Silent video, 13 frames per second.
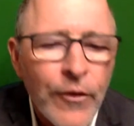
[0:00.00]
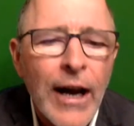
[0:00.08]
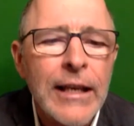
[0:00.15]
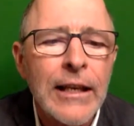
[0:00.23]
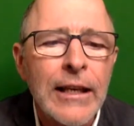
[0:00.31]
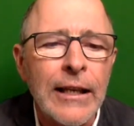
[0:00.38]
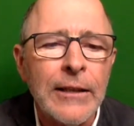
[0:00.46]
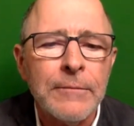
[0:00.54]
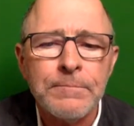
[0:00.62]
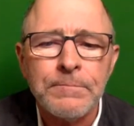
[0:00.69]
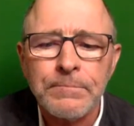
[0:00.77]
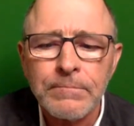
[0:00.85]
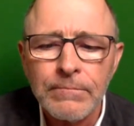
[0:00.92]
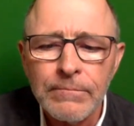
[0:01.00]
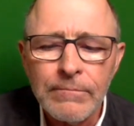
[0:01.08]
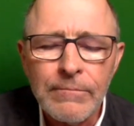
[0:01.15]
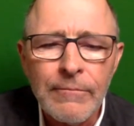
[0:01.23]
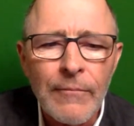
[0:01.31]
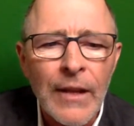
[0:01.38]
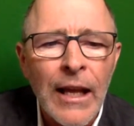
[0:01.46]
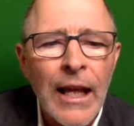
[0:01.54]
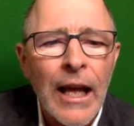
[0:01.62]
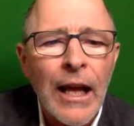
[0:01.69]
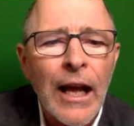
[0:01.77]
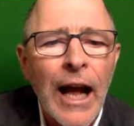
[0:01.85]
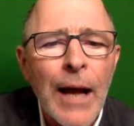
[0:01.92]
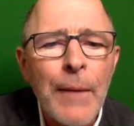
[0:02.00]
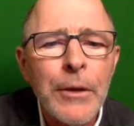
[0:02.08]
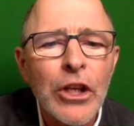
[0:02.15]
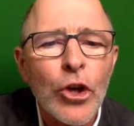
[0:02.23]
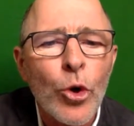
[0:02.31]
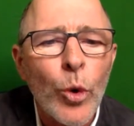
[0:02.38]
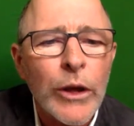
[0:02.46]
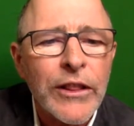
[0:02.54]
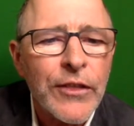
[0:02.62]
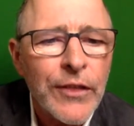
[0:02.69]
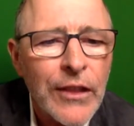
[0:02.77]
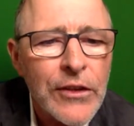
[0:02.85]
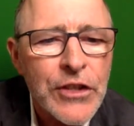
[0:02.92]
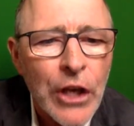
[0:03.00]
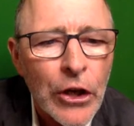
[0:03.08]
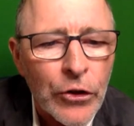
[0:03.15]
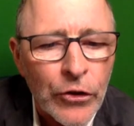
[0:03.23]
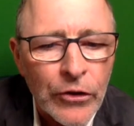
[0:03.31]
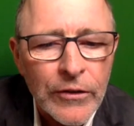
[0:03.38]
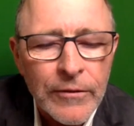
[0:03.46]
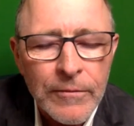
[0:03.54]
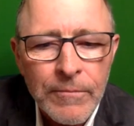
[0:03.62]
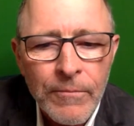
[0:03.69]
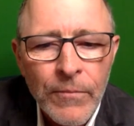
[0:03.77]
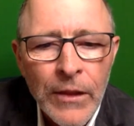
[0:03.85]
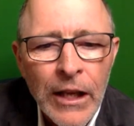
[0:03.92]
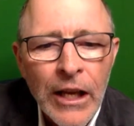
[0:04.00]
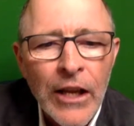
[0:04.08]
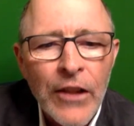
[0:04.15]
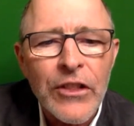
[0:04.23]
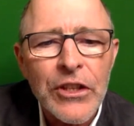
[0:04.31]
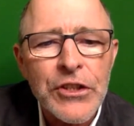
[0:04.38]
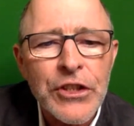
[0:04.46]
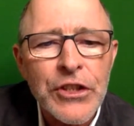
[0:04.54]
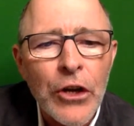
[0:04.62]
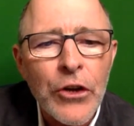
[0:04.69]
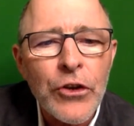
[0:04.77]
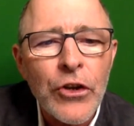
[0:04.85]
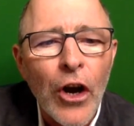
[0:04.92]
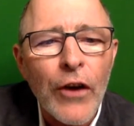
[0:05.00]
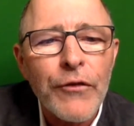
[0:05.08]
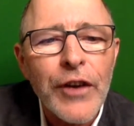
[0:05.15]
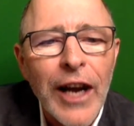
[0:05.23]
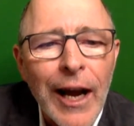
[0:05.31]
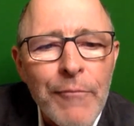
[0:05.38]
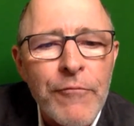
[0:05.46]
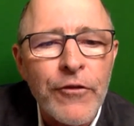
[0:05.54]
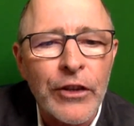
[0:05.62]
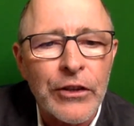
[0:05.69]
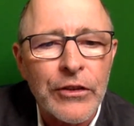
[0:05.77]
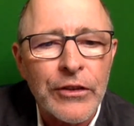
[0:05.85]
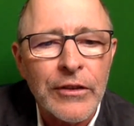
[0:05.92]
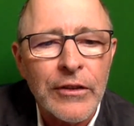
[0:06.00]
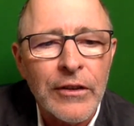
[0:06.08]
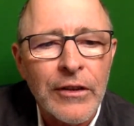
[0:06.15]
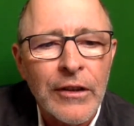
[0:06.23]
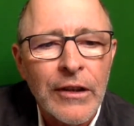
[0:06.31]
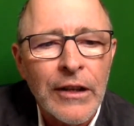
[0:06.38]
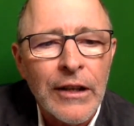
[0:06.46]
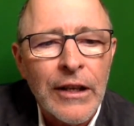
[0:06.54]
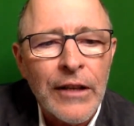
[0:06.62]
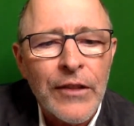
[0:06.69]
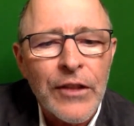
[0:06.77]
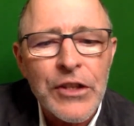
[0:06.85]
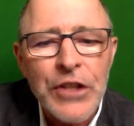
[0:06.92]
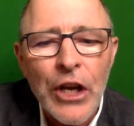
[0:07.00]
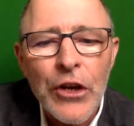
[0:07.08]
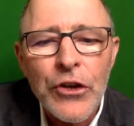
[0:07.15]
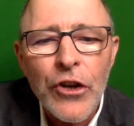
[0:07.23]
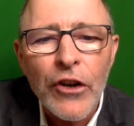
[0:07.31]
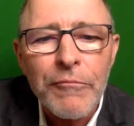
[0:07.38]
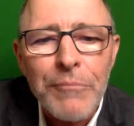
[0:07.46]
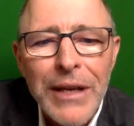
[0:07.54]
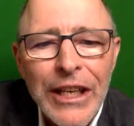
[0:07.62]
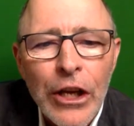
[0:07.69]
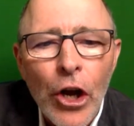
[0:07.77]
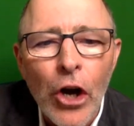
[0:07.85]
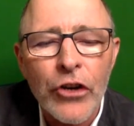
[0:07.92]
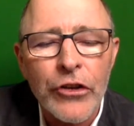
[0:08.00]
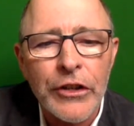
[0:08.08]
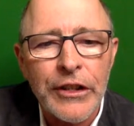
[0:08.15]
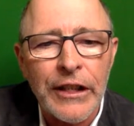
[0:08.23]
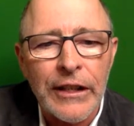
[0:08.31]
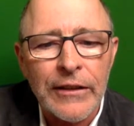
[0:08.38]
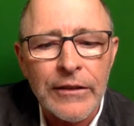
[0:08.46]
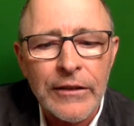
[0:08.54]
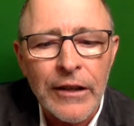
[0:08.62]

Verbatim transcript: finally, I'm going to quit the zone, the zone of comfort, the zone of mediocrity,